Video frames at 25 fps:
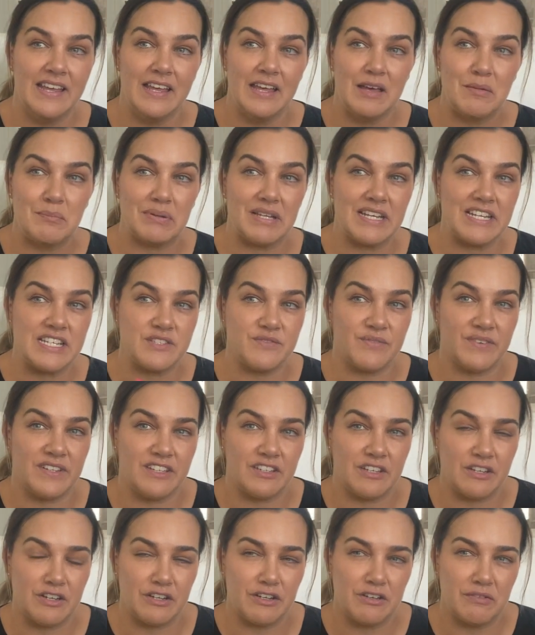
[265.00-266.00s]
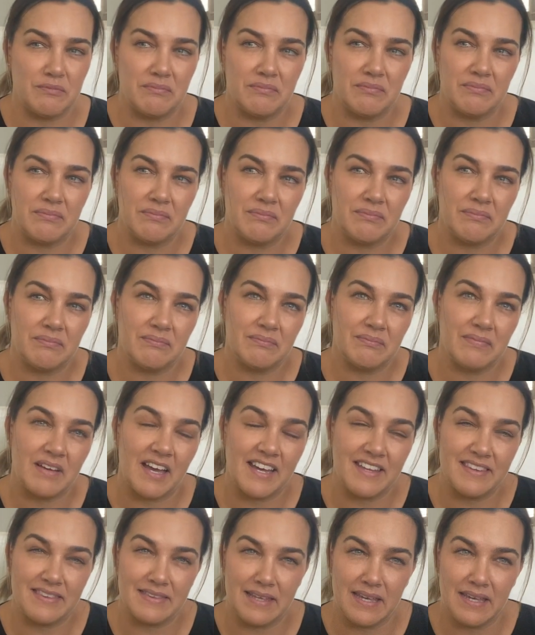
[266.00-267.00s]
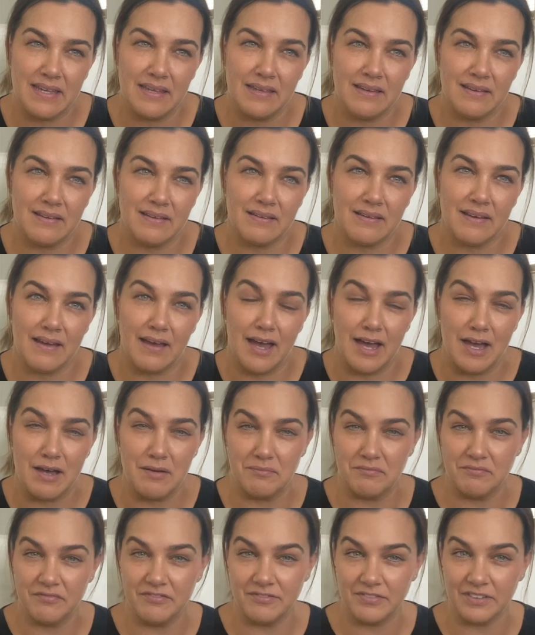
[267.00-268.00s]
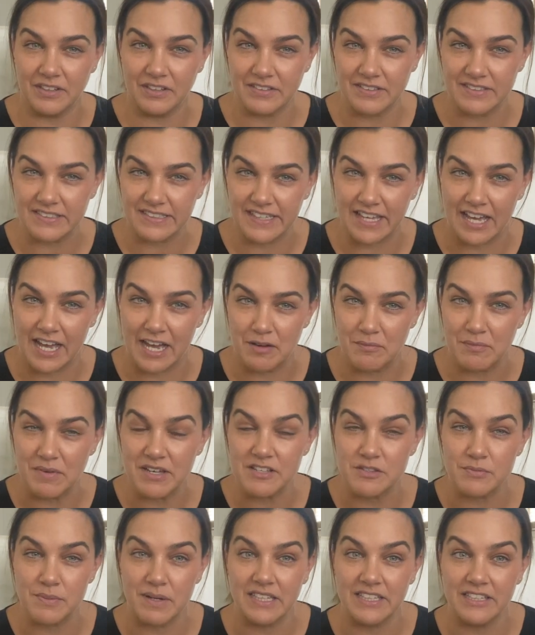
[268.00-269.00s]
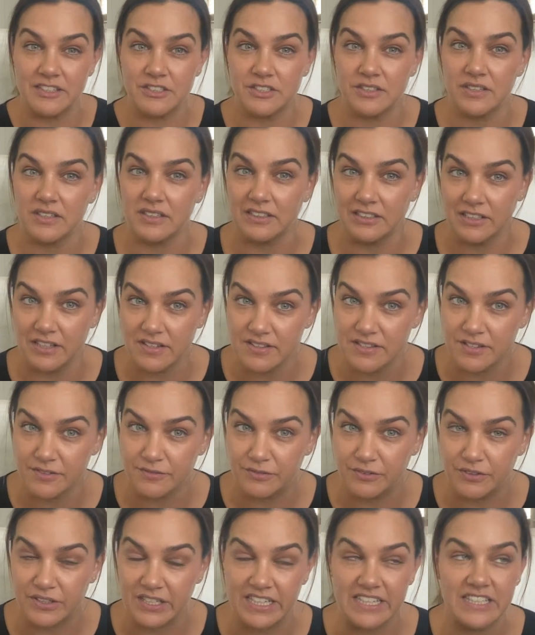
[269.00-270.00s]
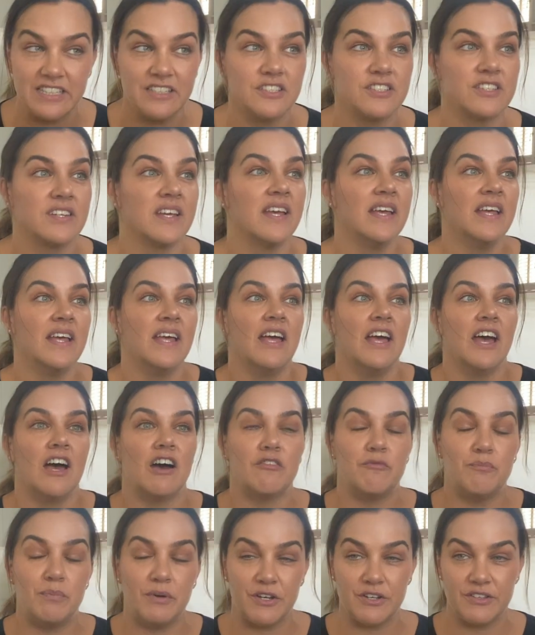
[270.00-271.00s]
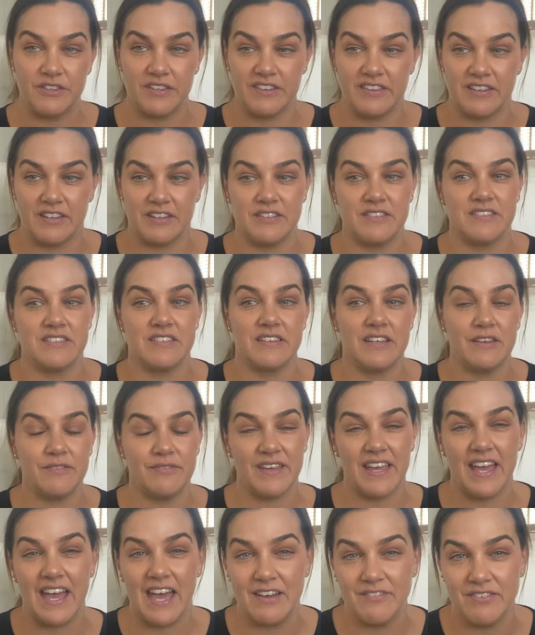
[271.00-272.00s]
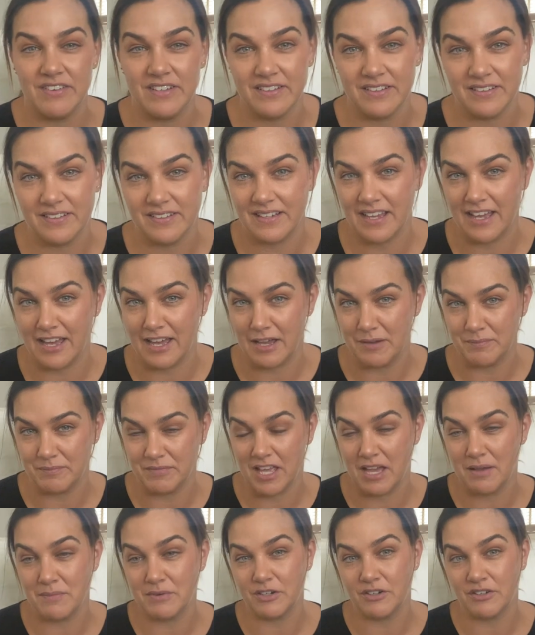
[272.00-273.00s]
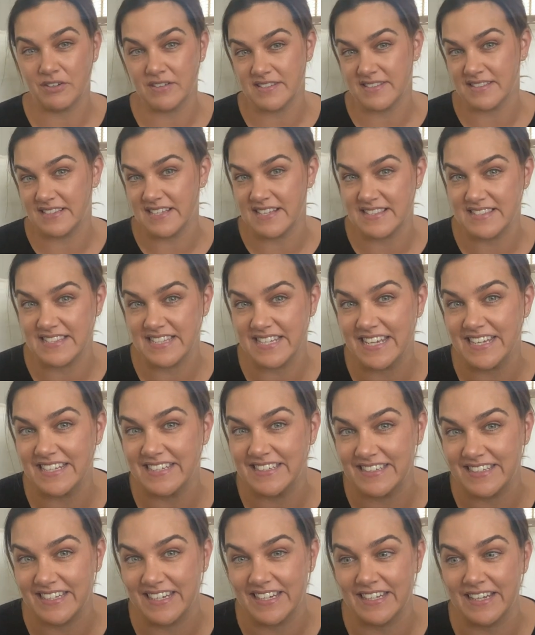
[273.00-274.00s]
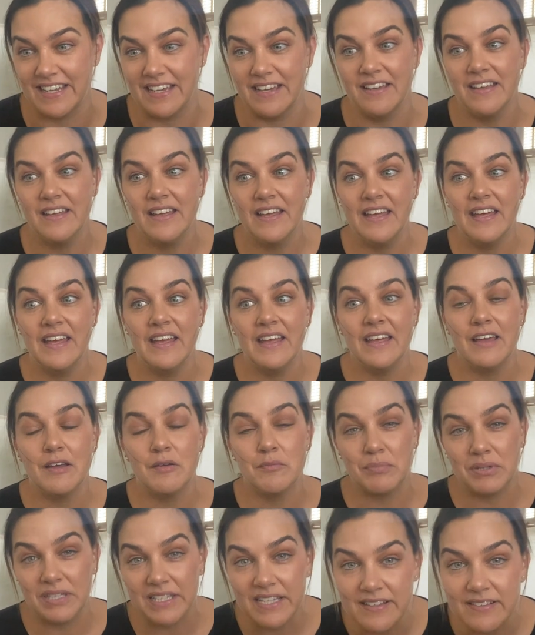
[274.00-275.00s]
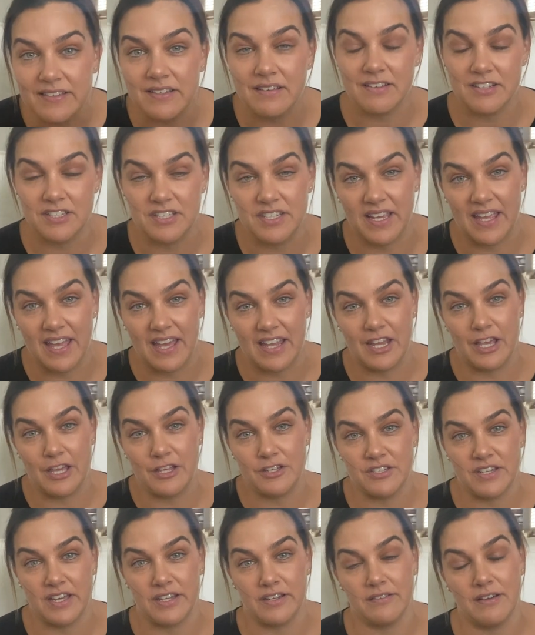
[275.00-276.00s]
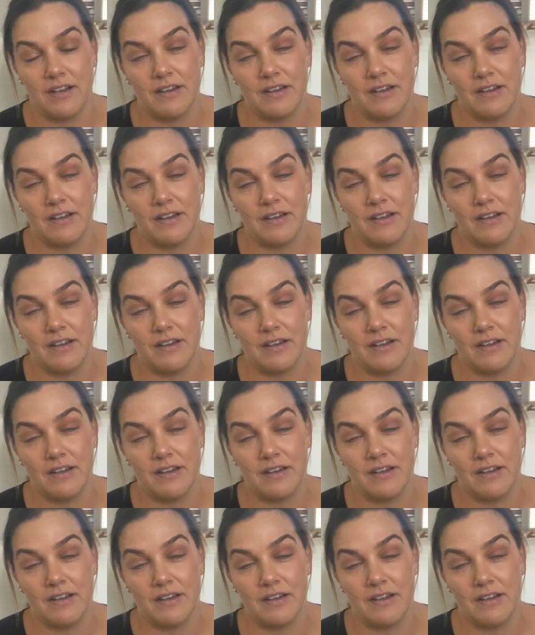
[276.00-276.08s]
Place Vendome, I think, vlog to come as well. And she got lots of footage of both of those. So if you haven't come across Leslie Adina, please go and check out her channel.